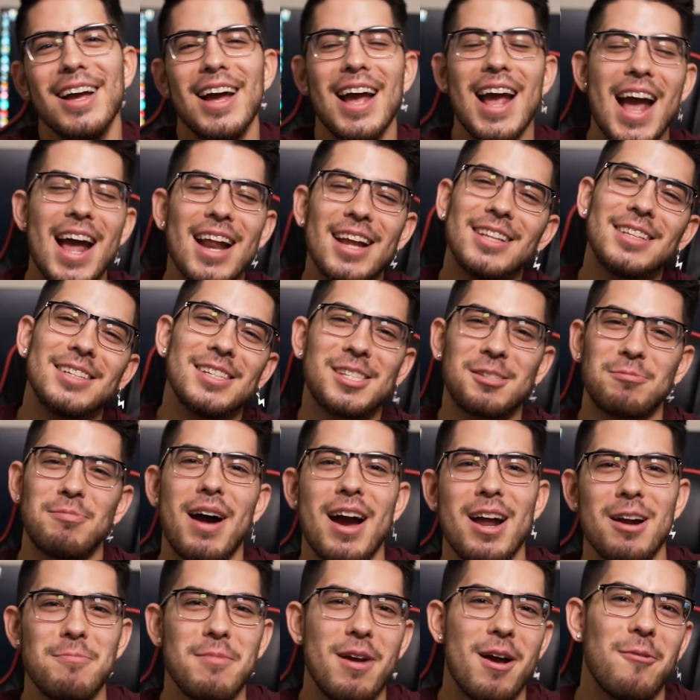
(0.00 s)
and he did
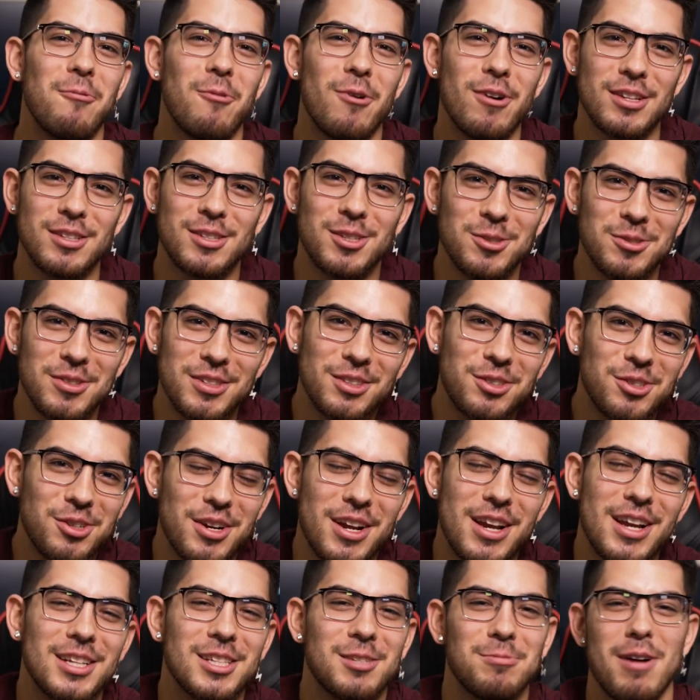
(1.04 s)
Spider-Man one, two, and
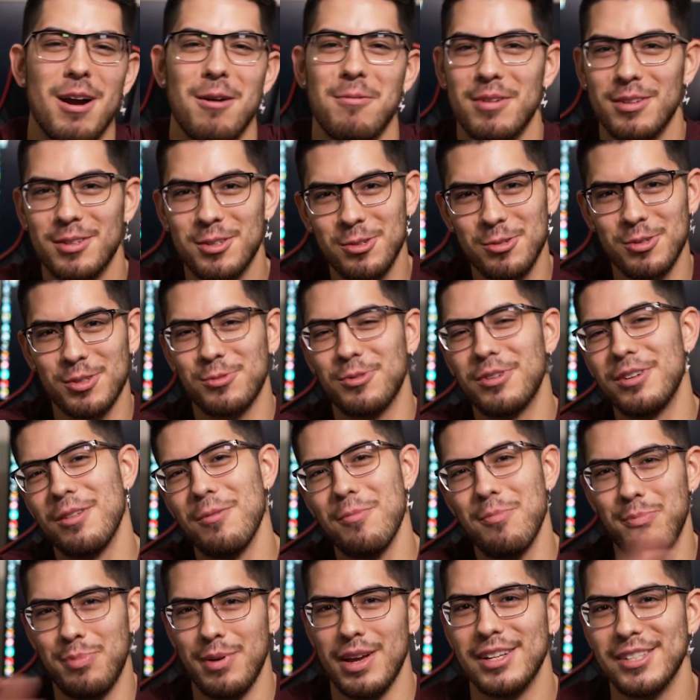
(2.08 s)
three. And Spider-Man two is one
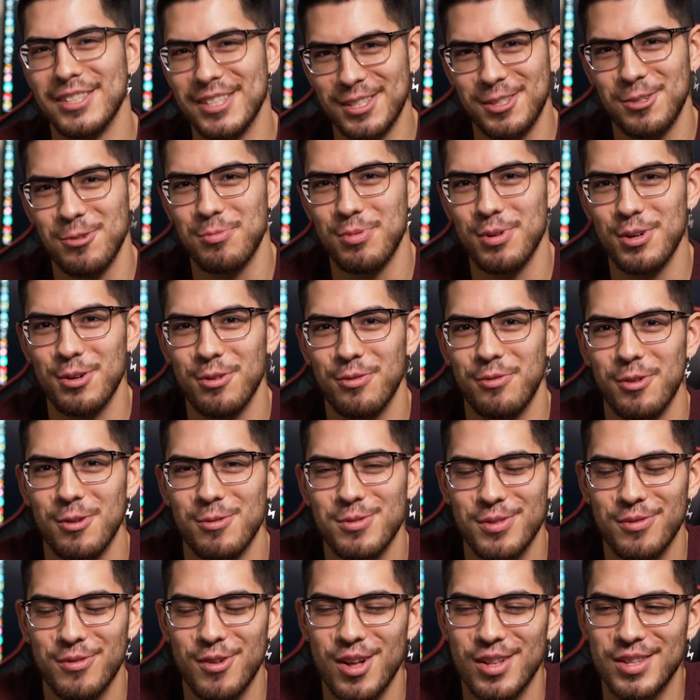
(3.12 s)
of the best superhero
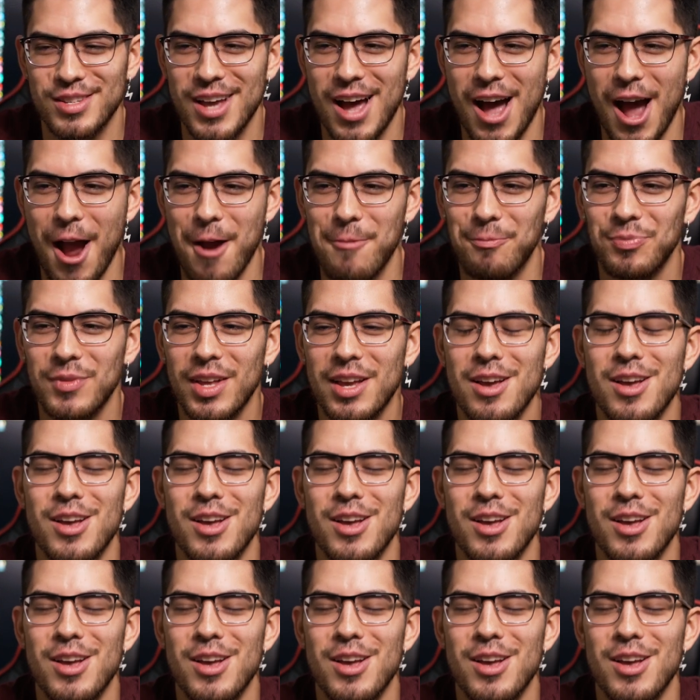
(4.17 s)
films of all time.